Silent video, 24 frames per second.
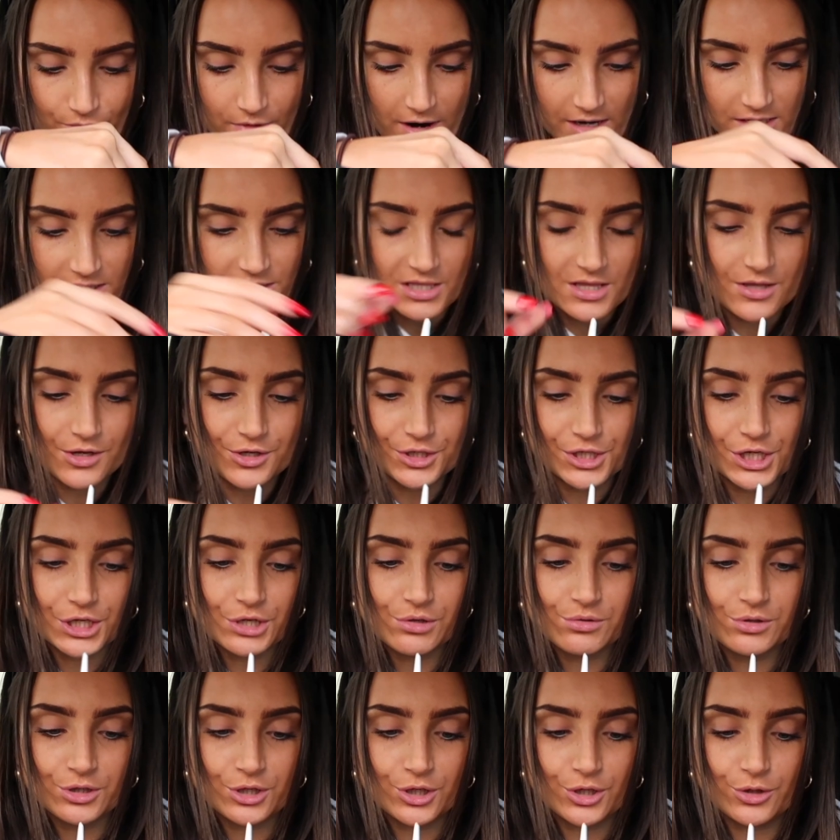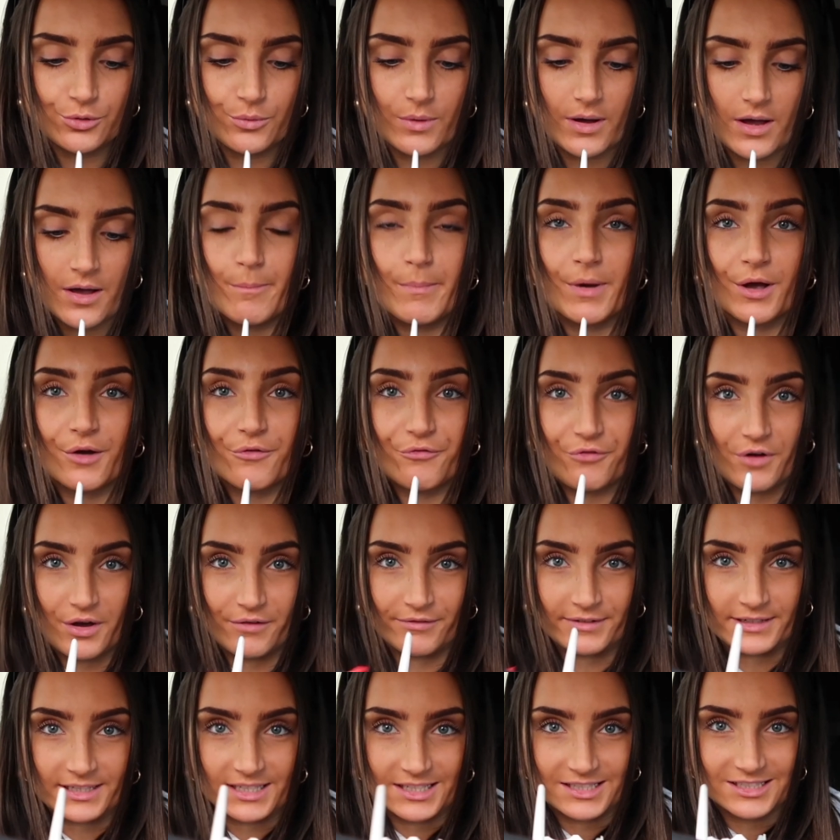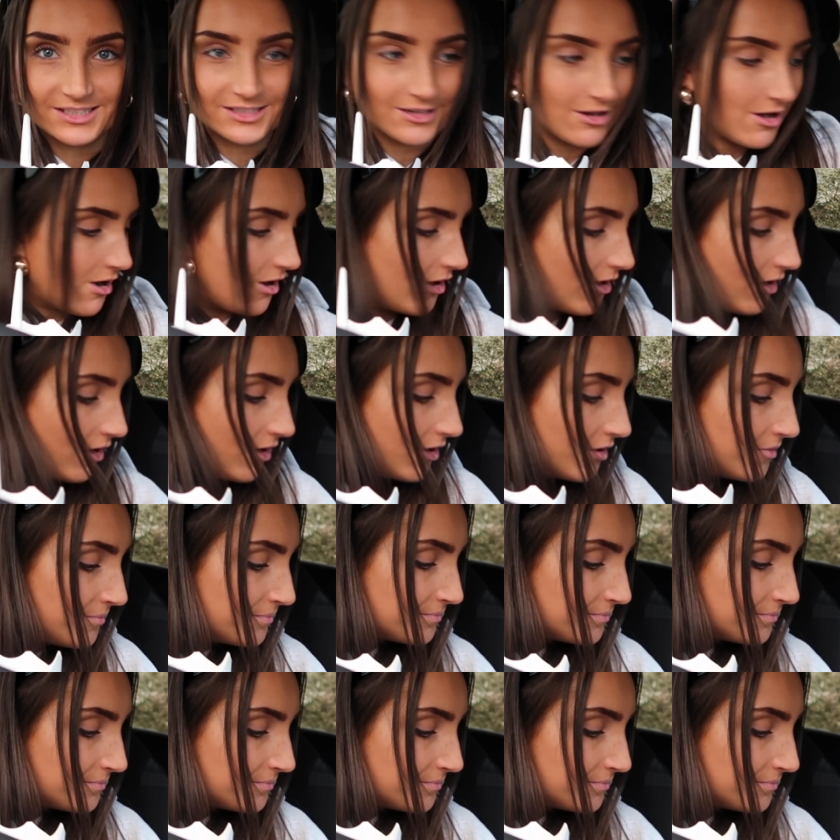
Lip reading: Right, so the two new McFlurries are